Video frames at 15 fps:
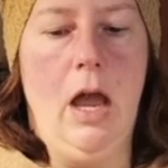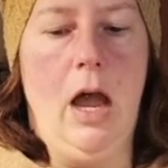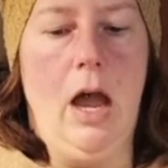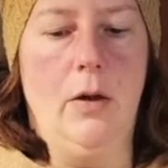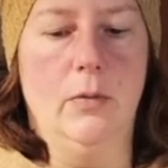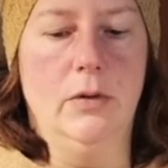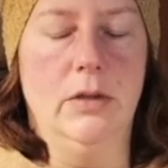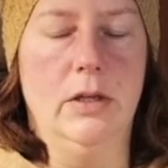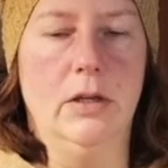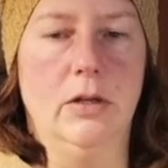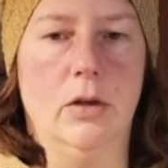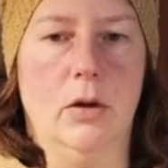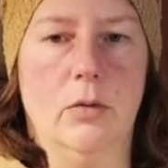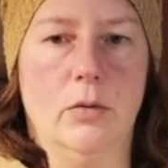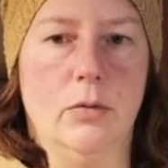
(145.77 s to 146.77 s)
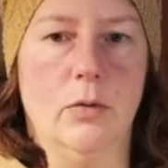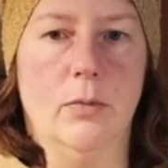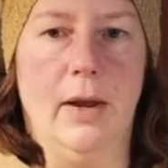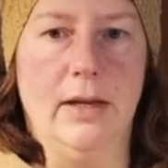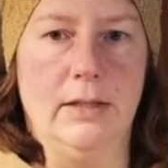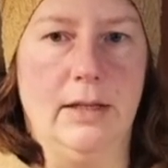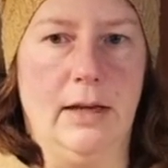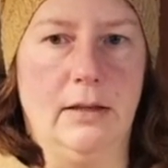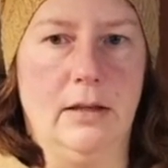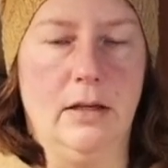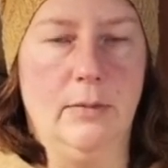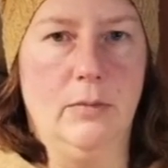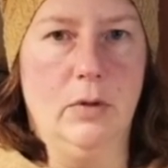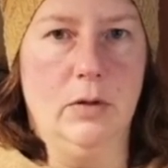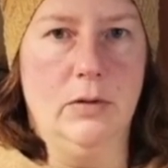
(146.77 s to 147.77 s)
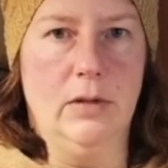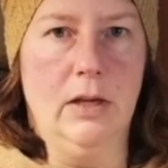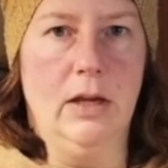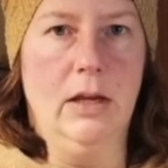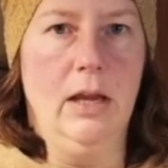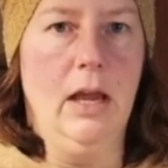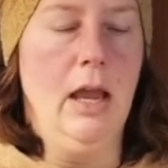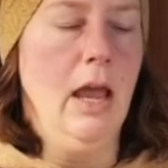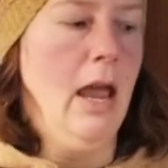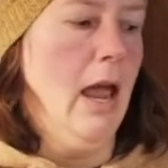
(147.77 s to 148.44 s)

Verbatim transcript: I would then go through my deck that I'm using